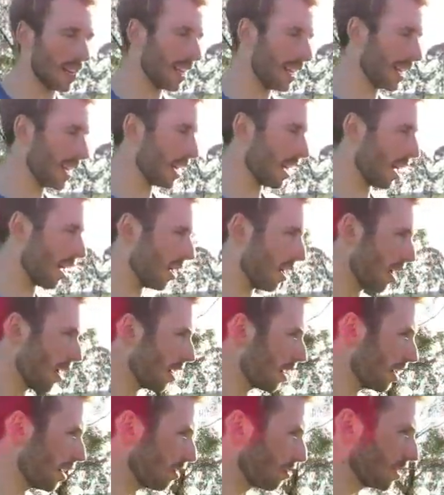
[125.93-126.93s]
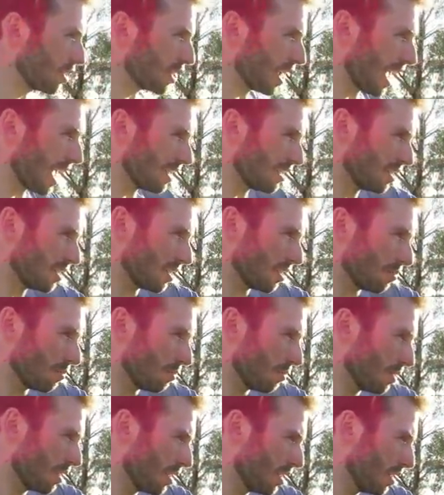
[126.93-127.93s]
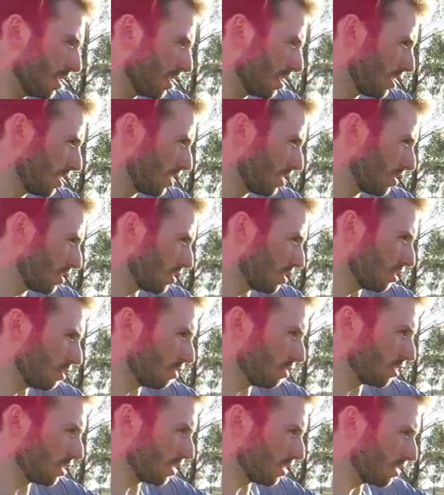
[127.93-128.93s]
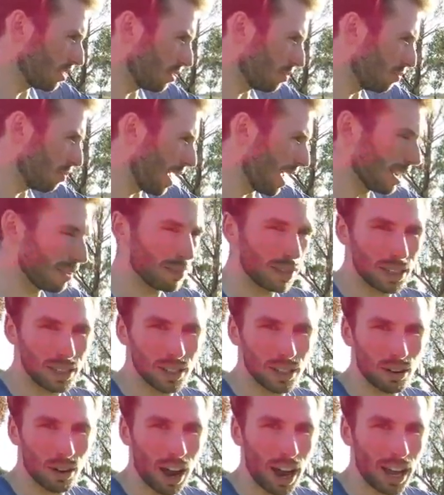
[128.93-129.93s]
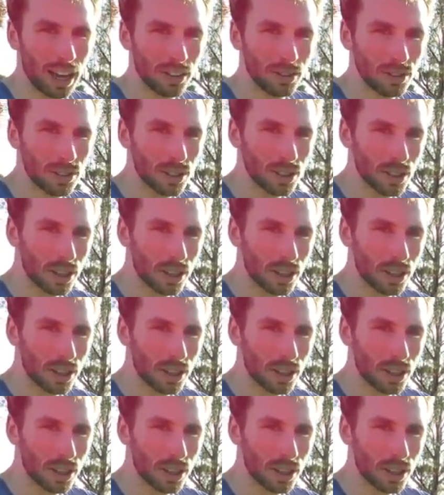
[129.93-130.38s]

here which has some children's and babies' graves,